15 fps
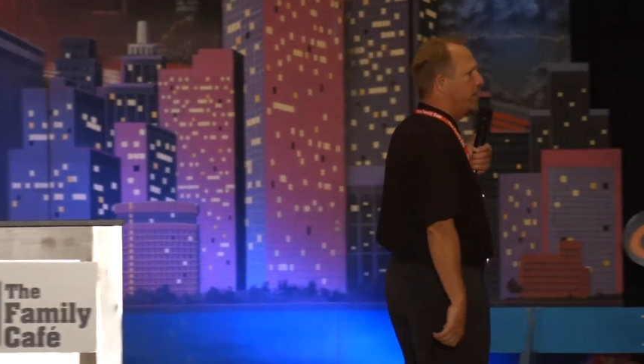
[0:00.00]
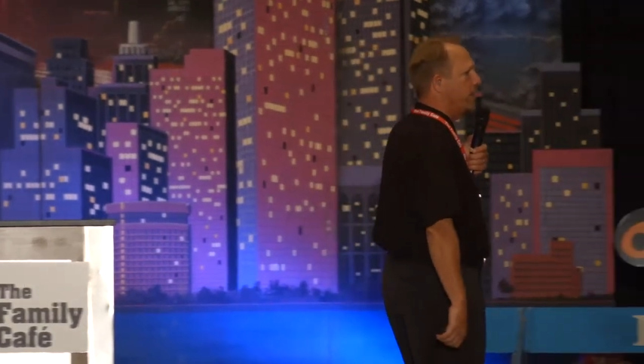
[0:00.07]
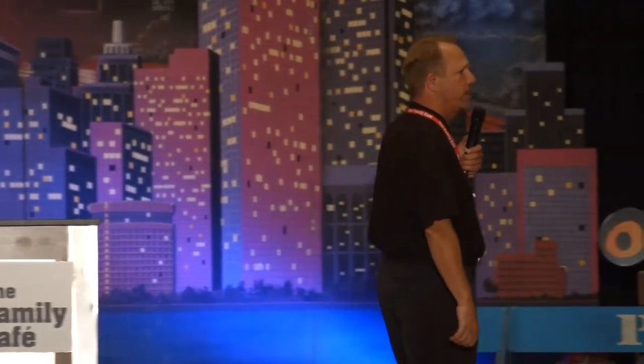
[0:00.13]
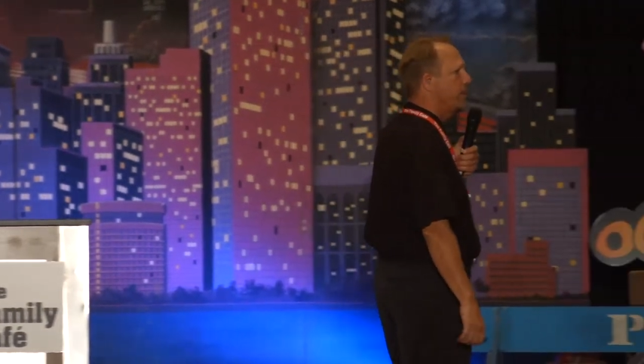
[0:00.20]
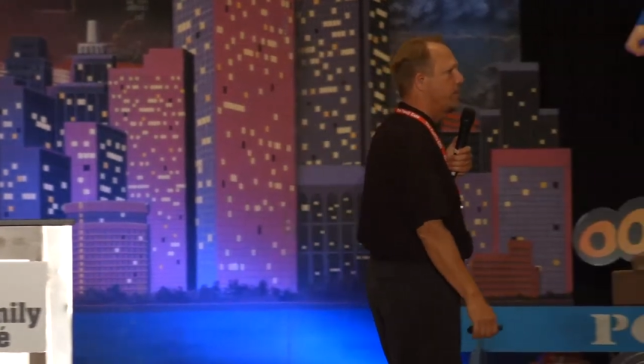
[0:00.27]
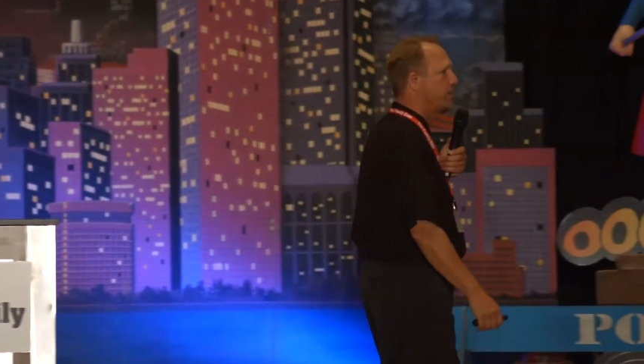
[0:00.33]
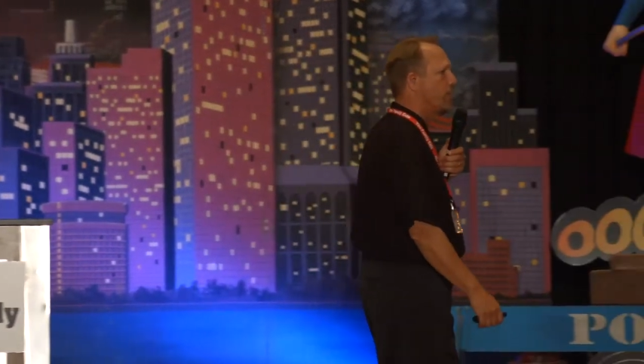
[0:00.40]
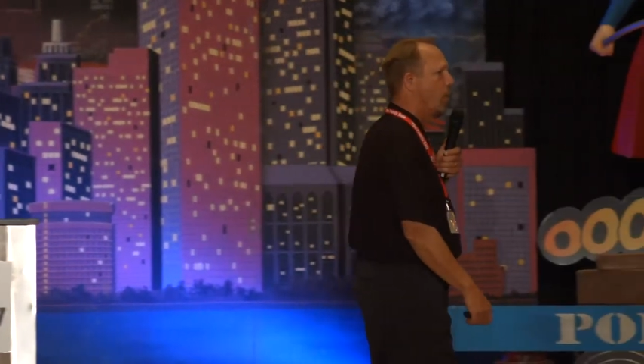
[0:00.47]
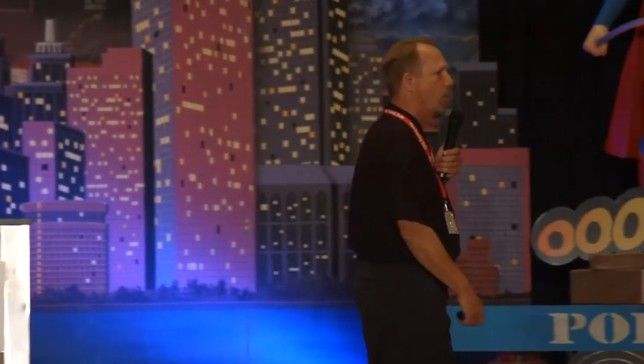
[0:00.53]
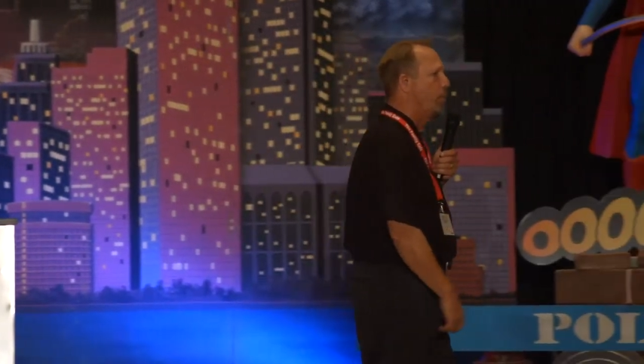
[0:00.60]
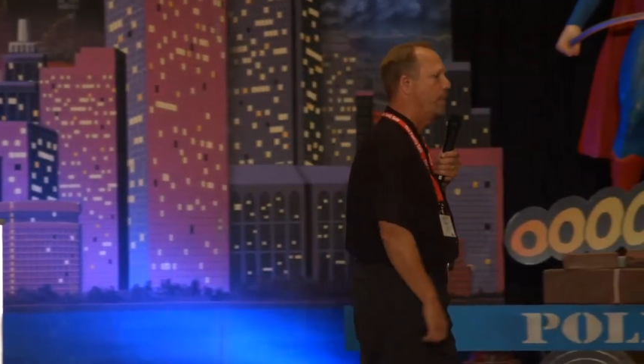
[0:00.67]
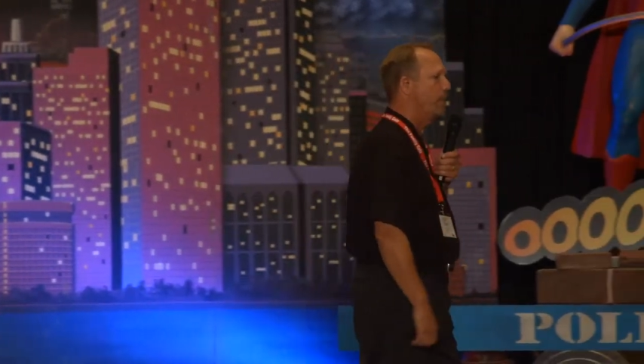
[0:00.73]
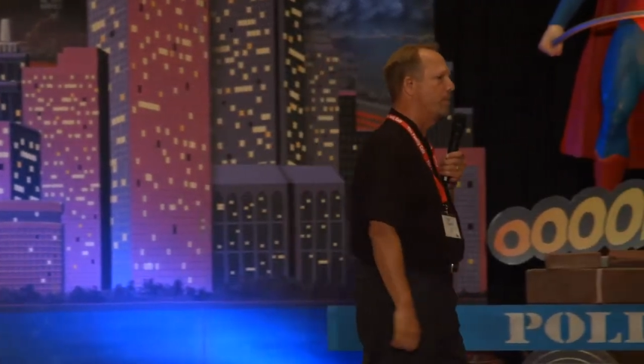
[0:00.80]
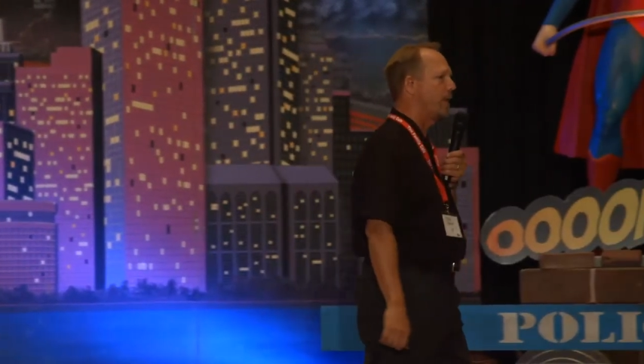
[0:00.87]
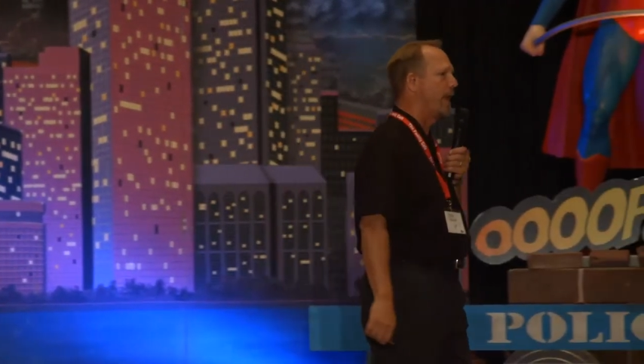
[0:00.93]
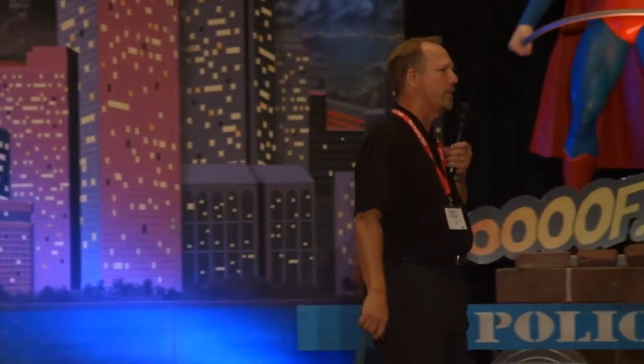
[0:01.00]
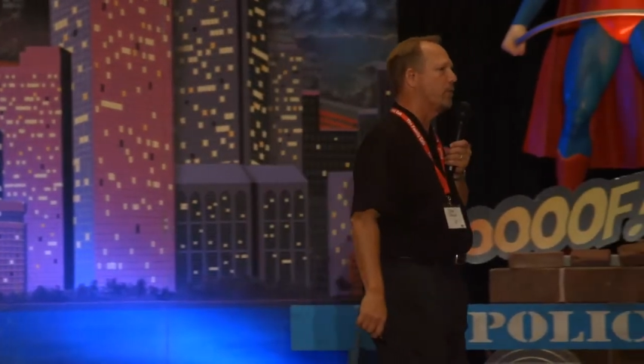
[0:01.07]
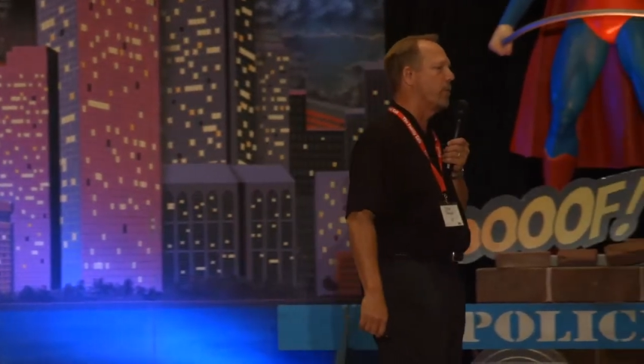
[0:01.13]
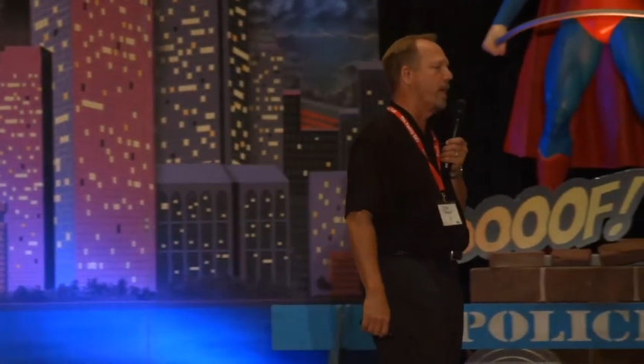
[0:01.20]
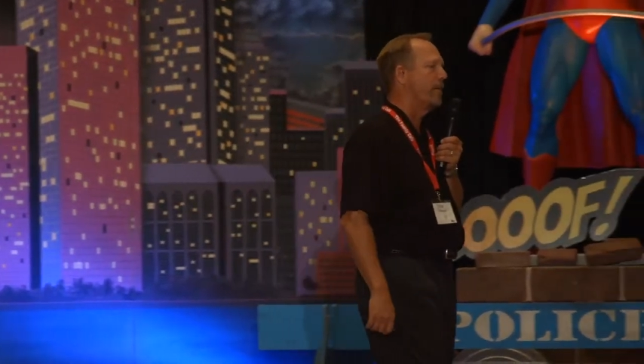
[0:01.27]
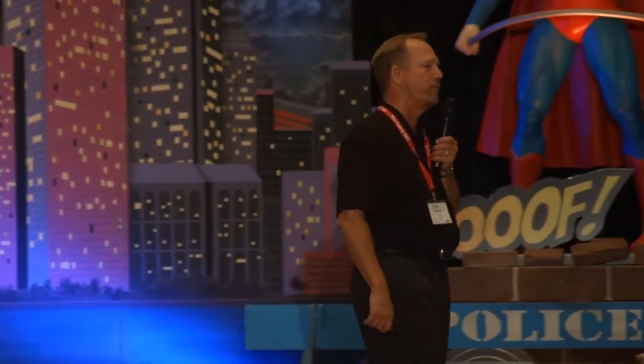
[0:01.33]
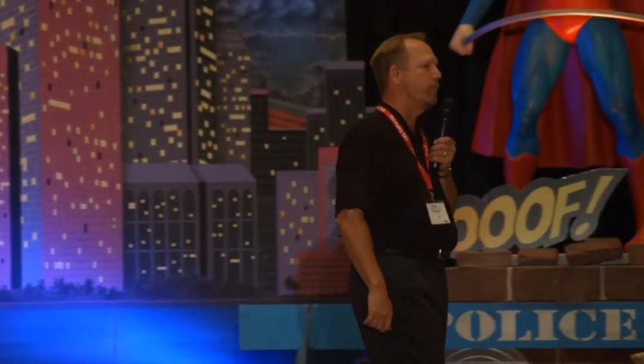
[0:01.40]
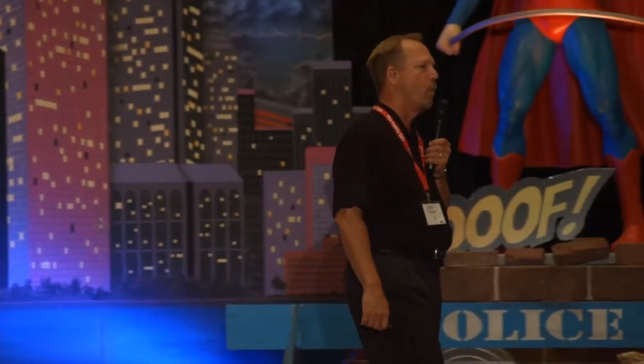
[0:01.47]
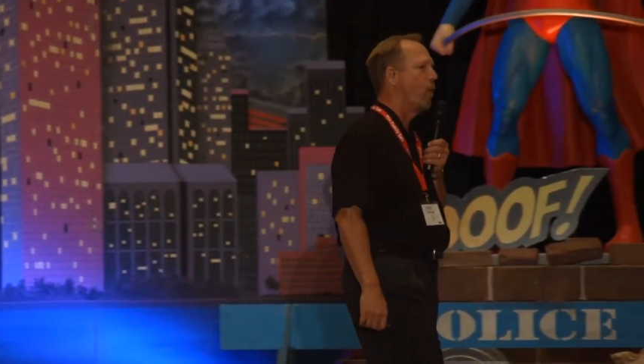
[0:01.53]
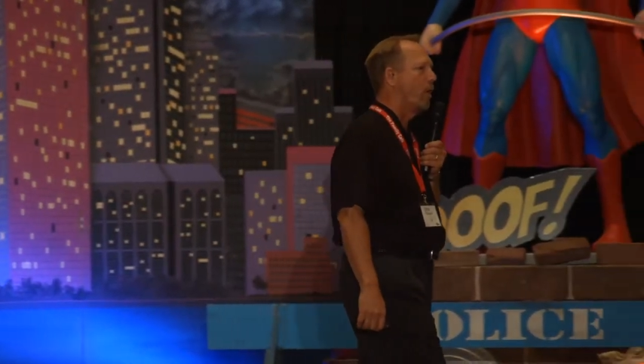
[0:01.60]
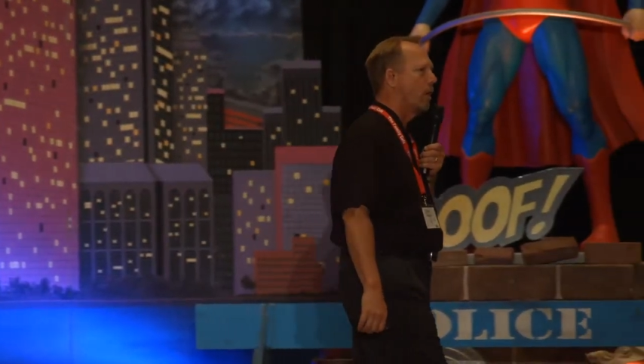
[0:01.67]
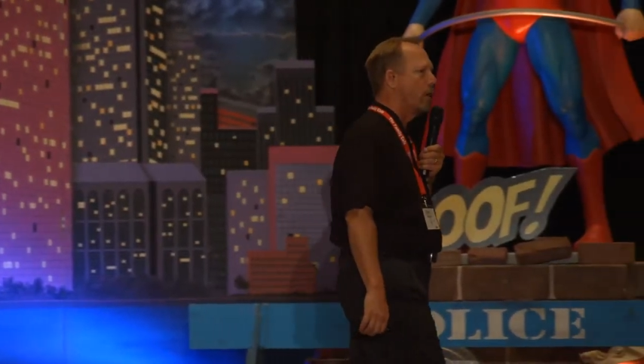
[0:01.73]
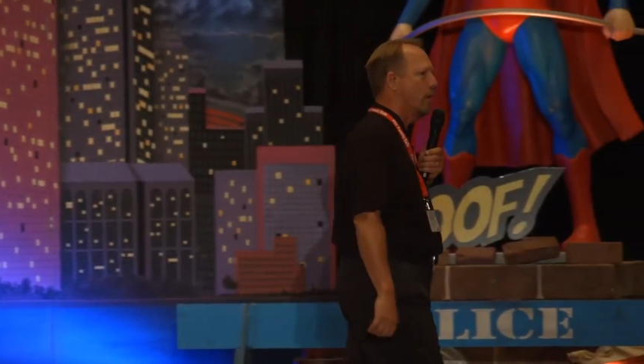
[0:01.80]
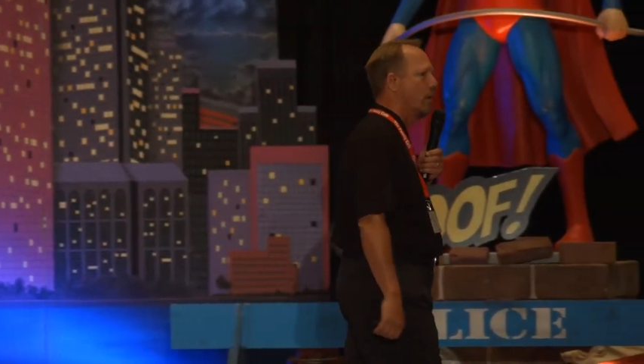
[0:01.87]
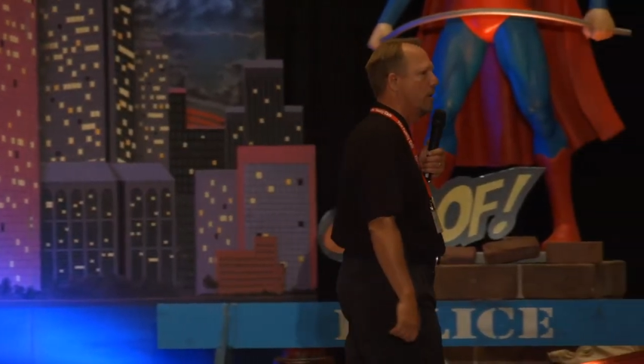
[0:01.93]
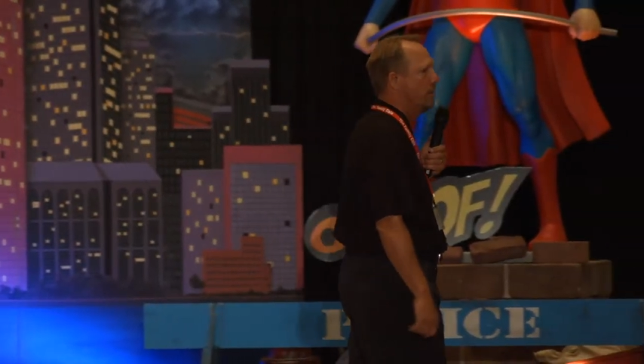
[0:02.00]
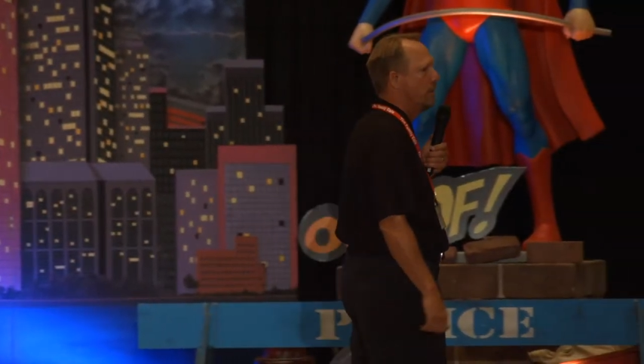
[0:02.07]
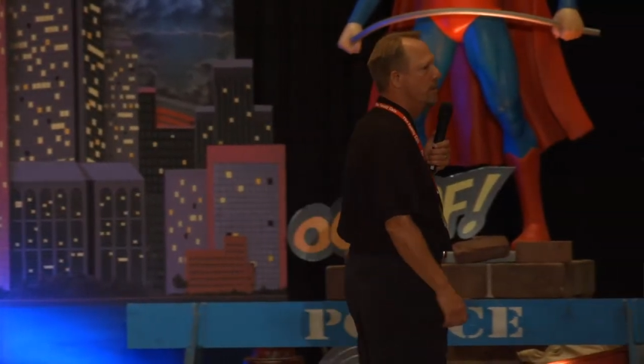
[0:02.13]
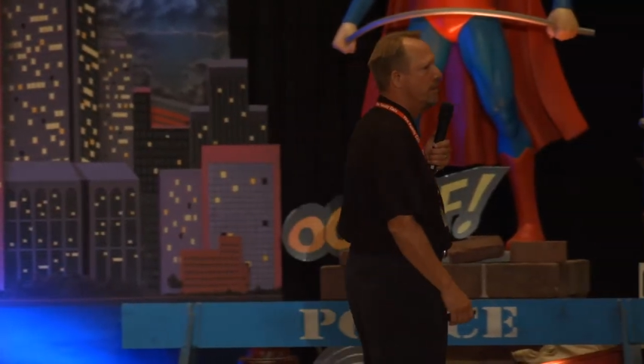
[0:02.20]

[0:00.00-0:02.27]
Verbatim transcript: so people had to write for her.